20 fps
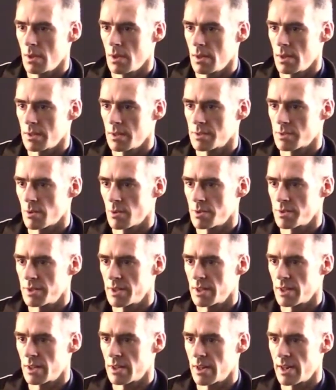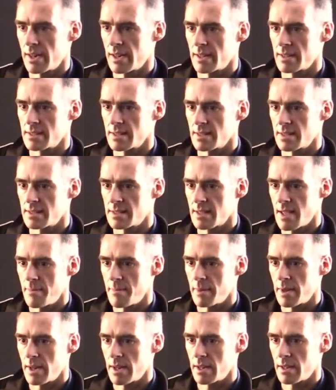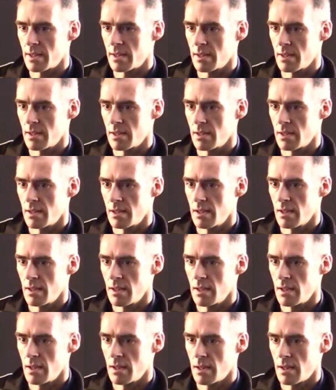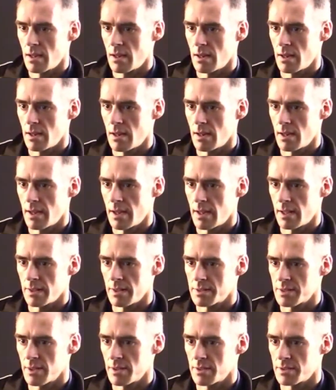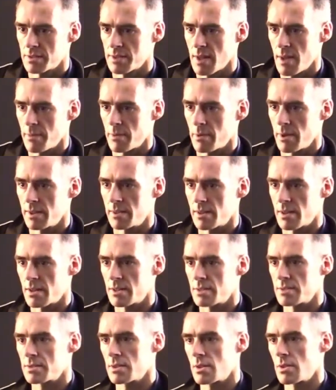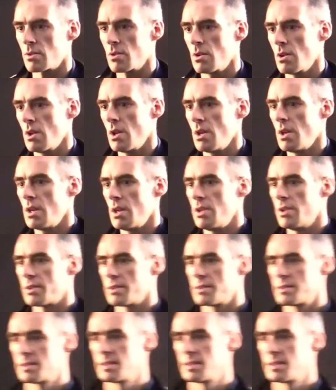source here and it's, it's emanating. Uh, and let's go ahead and stop it right there. So you can see